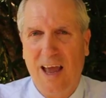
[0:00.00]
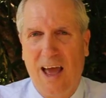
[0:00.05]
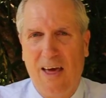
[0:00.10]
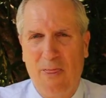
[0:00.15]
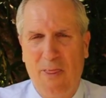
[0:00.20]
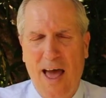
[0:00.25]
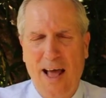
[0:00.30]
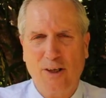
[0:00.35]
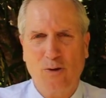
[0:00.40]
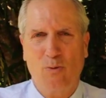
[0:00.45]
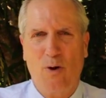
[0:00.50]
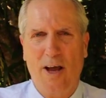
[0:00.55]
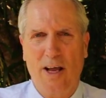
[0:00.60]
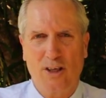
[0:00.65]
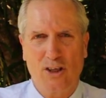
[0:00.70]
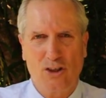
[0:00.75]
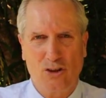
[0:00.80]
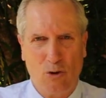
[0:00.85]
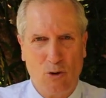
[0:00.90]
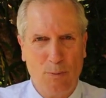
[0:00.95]
And that's why
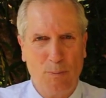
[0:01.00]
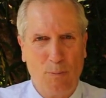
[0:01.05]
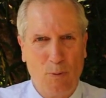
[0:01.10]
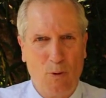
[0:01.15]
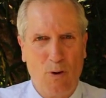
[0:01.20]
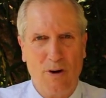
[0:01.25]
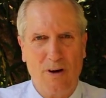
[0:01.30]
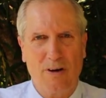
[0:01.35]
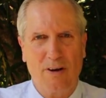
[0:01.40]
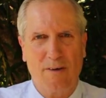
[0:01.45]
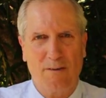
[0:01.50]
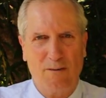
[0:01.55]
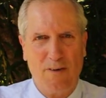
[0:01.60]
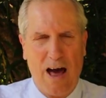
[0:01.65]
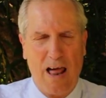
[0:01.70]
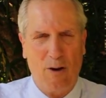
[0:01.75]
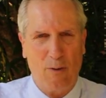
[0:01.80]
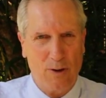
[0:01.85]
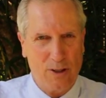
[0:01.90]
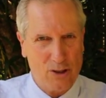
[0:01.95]
it's so important to
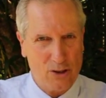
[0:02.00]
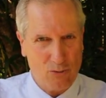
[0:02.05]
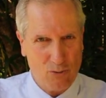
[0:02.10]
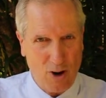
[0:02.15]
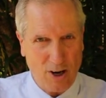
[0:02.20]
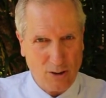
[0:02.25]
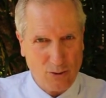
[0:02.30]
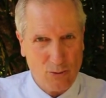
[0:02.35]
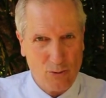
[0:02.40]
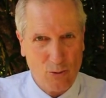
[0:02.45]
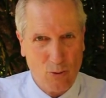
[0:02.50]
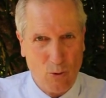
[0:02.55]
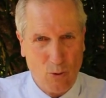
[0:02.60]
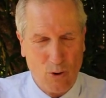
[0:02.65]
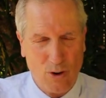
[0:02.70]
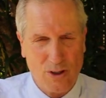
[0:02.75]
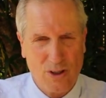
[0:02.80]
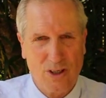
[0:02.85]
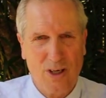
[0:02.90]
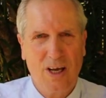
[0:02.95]
follow a structured
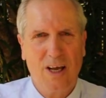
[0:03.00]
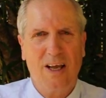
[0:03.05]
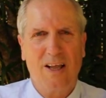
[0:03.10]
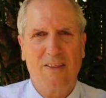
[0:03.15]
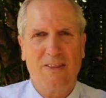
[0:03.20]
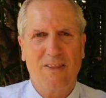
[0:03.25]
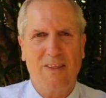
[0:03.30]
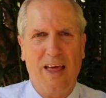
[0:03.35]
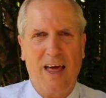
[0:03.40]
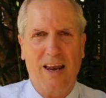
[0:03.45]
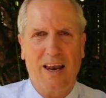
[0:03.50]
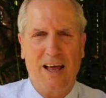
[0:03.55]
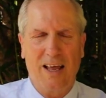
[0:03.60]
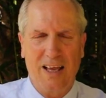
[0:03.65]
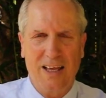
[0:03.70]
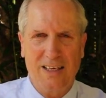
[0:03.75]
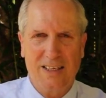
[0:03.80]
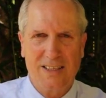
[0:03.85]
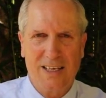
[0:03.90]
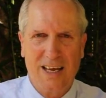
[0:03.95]
course that
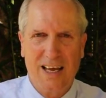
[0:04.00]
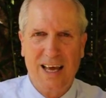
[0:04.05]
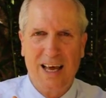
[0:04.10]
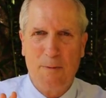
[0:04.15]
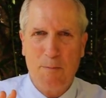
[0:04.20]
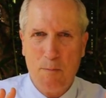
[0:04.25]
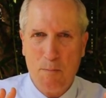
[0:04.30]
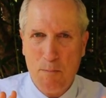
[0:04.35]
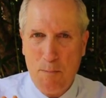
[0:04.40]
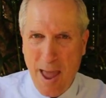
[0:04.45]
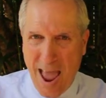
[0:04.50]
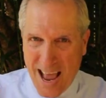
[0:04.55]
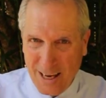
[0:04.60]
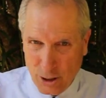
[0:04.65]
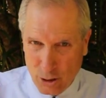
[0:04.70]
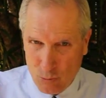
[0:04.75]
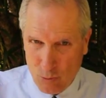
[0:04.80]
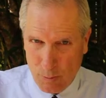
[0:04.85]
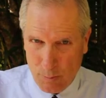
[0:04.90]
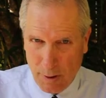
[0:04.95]
is
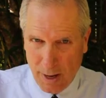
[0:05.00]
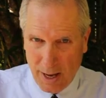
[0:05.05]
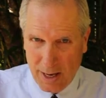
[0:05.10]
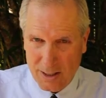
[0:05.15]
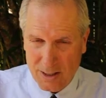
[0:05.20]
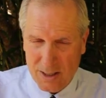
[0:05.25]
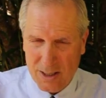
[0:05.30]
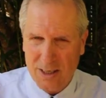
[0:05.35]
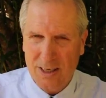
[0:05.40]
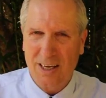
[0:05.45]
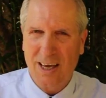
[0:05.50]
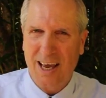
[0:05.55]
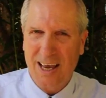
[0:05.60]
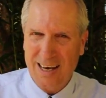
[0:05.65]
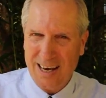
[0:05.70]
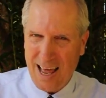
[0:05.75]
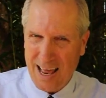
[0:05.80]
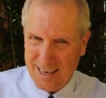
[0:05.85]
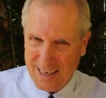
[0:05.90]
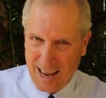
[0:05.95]
mastery-based
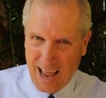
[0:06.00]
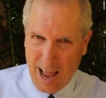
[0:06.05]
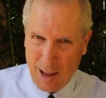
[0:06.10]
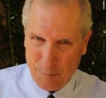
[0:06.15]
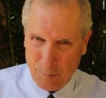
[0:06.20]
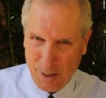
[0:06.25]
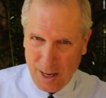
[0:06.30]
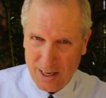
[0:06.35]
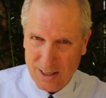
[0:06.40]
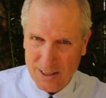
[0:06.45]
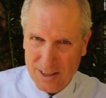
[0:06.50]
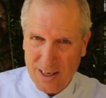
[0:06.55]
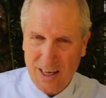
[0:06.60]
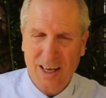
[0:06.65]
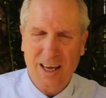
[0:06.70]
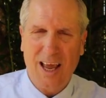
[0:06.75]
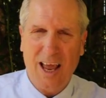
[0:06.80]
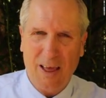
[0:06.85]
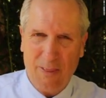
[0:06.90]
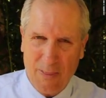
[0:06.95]
and not time-based.
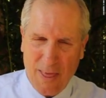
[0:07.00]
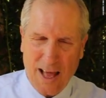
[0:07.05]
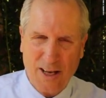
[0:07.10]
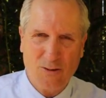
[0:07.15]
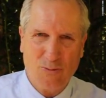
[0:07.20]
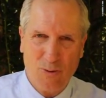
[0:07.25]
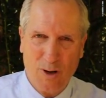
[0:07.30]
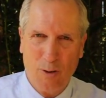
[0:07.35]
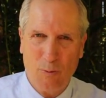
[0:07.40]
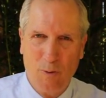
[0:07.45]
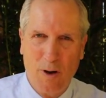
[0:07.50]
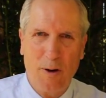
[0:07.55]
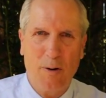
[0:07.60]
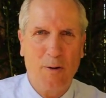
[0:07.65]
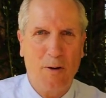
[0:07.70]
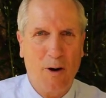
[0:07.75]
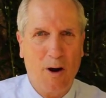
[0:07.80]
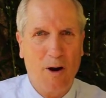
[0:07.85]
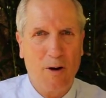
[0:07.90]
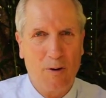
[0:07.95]
And that's really what
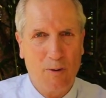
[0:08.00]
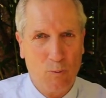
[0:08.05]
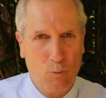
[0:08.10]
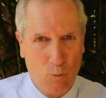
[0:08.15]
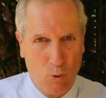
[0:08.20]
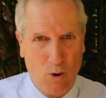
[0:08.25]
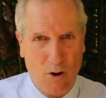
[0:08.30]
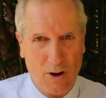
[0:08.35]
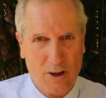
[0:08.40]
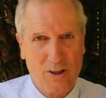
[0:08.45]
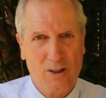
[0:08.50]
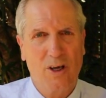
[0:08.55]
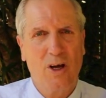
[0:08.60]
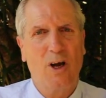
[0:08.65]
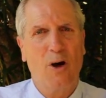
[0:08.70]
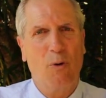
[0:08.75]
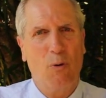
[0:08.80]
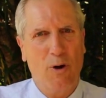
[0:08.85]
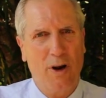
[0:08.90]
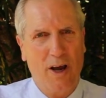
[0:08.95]
works
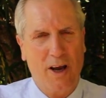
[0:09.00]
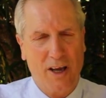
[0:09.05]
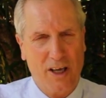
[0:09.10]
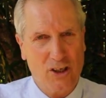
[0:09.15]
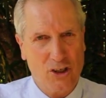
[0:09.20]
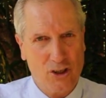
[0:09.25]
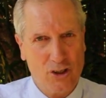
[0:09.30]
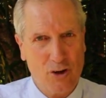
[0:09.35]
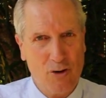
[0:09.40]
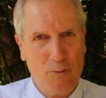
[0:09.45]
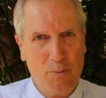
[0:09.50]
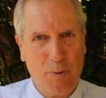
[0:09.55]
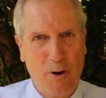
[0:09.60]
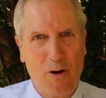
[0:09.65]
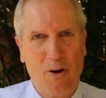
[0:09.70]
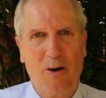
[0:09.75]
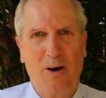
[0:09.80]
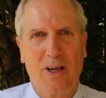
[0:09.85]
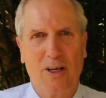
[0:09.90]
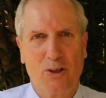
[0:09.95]
when a concerned
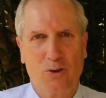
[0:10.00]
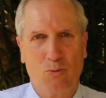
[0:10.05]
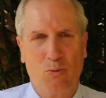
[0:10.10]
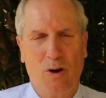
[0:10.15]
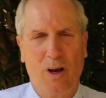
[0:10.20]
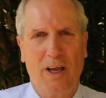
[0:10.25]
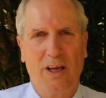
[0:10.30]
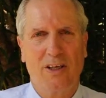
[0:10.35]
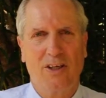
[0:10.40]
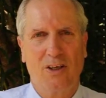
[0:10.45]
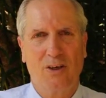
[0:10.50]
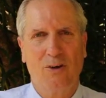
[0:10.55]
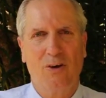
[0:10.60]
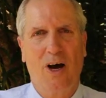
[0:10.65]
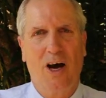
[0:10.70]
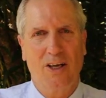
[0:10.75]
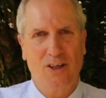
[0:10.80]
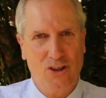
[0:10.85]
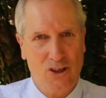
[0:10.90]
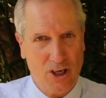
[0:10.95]
parent is willing
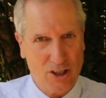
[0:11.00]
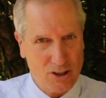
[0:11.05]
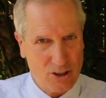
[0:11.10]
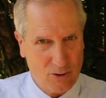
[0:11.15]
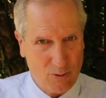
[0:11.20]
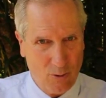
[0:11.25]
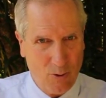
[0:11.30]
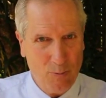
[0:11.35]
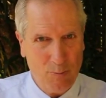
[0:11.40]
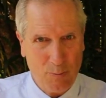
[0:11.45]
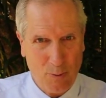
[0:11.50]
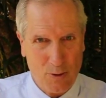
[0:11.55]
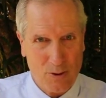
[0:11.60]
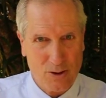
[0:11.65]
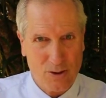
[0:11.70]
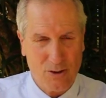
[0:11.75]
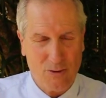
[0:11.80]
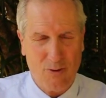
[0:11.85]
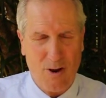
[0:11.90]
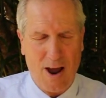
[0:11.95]
to adjust their own
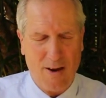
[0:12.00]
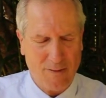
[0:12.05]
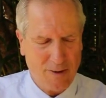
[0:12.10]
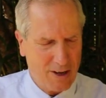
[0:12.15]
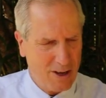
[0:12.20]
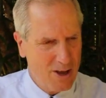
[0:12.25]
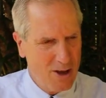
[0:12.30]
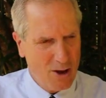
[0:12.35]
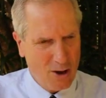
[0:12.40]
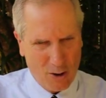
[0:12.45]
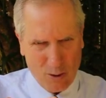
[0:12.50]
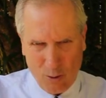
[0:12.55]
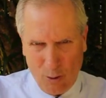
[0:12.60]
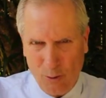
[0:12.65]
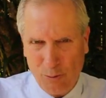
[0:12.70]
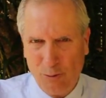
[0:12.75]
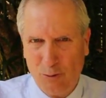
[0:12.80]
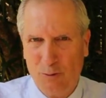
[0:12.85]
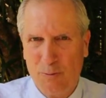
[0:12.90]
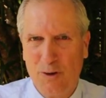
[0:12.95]
personal driving,
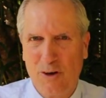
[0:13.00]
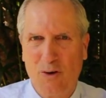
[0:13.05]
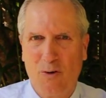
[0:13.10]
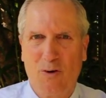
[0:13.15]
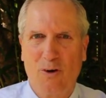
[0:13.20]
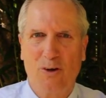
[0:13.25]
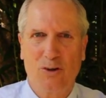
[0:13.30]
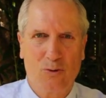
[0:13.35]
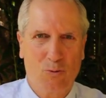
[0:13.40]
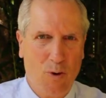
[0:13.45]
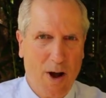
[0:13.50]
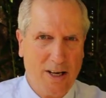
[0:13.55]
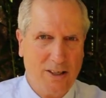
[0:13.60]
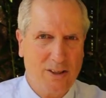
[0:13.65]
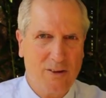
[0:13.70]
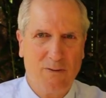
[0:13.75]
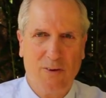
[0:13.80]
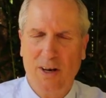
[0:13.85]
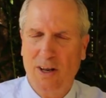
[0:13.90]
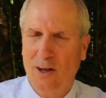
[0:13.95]
go through the materials,
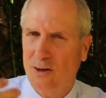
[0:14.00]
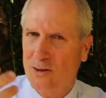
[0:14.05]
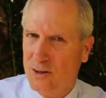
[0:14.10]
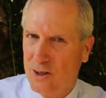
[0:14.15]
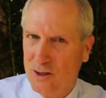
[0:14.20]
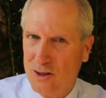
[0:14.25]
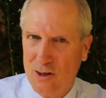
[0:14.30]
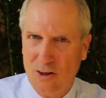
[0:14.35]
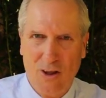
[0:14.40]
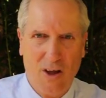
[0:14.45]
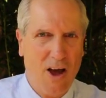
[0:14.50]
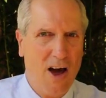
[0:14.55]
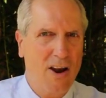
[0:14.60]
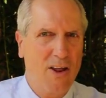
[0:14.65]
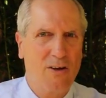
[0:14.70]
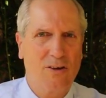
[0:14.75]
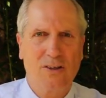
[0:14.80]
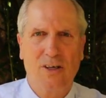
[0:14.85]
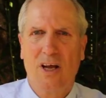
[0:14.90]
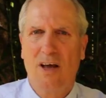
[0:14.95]
watch the videos, listen to the
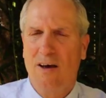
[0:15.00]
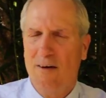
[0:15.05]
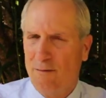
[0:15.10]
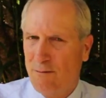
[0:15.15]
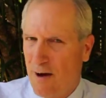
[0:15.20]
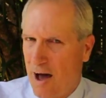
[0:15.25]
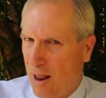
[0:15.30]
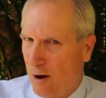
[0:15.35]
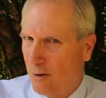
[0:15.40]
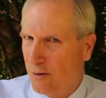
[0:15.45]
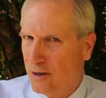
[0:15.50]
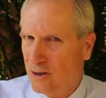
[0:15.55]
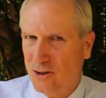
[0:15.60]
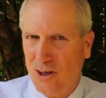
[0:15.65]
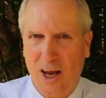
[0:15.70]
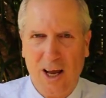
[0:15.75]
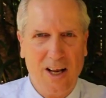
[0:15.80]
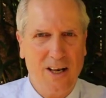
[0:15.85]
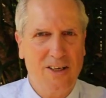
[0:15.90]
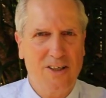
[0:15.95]
audios, follow the
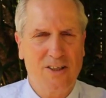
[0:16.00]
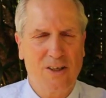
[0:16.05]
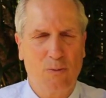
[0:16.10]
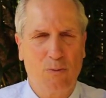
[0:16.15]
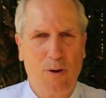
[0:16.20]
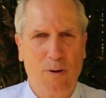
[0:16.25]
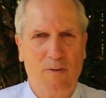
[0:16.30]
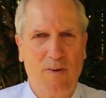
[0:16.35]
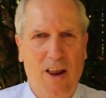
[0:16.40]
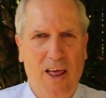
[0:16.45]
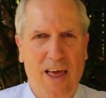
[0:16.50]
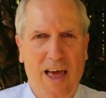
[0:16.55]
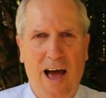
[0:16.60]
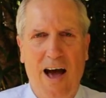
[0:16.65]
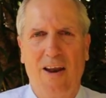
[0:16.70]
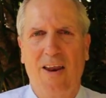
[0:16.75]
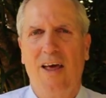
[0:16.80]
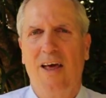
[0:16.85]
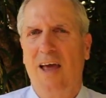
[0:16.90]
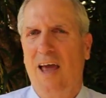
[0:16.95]
checklist that we lay
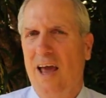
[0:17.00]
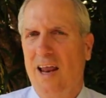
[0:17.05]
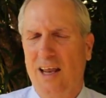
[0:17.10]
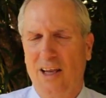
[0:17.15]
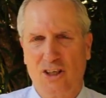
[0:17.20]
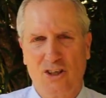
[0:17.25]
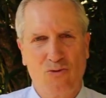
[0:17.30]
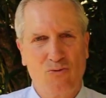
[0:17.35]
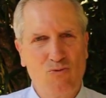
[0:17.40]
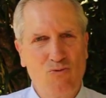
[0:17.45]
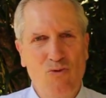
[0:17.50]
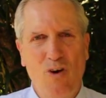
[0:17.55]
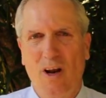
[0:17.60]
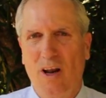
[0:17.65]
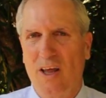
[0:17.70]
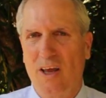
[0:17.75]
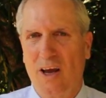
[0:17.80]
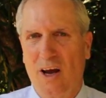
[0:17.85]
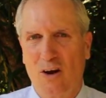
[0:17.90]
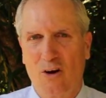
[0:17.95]
out, and it's
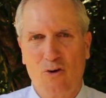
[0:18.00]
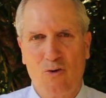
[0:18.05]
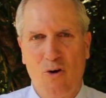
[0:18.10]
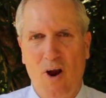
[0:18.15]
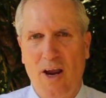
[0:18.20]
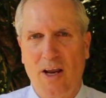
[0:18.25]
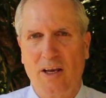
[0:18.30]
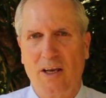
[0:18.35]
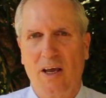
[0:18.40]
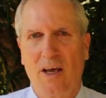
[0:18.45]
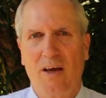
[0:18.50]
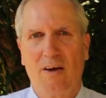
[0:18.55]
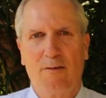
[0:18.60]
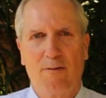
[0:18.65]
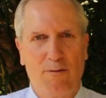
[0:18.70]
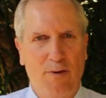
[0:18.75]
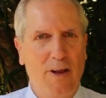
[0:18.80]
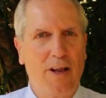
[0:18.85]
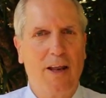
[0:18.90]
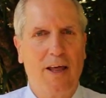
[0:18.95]
really a great
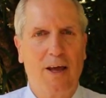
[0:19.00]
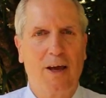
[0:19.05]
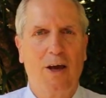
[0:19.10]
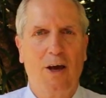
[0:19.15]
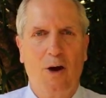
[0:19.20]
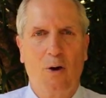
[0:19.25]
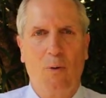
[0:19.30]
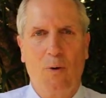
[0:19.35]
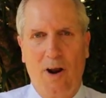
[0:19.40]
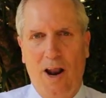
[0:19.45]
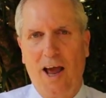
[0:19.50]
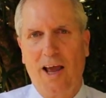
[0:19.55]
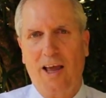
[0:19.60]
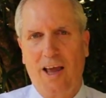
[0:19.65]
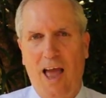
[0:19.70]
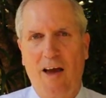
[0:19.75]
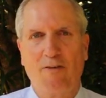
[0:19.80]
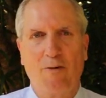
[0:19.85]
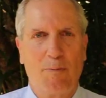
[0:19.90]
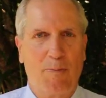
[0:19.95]
feeling when I
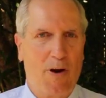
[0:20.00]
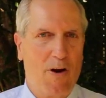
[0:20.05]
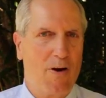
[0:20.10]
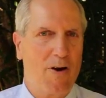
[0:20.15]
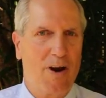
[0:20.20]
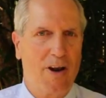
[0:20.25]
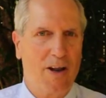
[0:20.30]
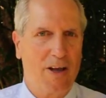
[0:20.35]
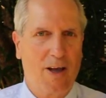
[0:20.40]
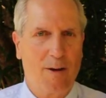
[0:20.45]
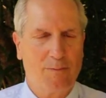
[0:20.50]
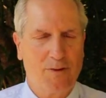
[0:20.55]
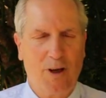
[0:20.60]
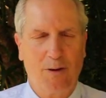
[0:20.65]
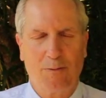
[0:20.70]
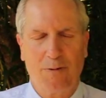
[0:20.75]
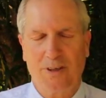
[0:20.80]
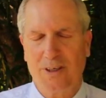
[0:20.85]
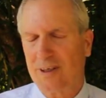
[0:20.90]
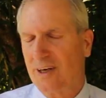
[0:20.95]
have a parent comes
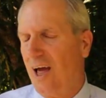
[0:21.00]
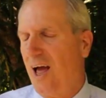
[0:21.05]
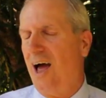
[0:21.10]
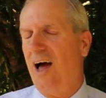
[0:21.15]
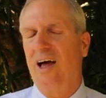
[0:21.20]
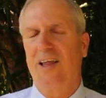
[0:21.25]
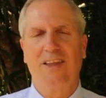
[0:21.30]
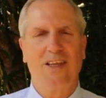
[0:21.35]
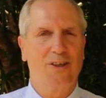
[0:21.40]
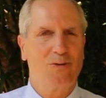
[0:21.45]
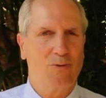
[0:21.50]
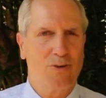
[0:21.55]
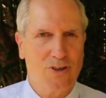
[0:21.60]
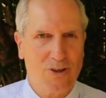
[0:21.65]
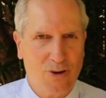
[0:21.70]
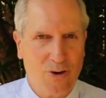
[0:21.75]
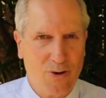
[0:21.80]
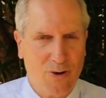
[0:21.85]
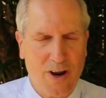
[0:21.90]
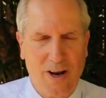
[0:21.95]
up to me and says, this
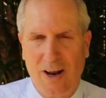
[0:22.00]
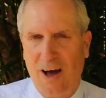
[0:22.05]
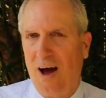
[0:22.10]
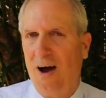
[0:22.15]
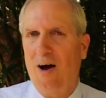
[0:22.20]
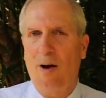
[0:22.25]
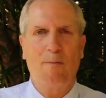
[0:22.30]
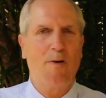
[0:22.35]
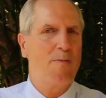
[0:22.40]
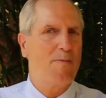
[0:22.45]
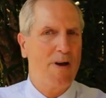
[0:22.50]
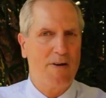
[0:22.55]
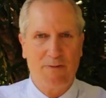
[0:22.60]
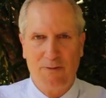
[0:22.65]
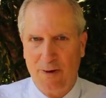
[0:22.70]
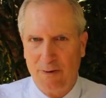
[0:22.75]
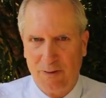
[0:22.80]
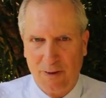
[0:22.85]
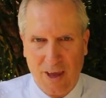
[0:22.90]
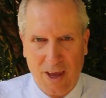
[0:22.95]
was so great. Oh, I'm on my
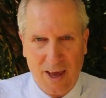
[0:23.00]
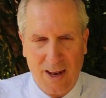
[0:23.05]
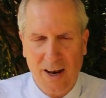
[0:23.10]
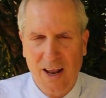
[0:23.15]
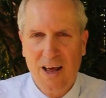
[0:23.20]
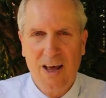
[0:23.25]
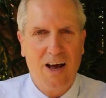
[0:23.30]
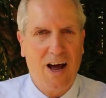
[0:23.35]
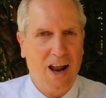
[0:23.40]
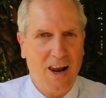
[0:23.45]
5th kid.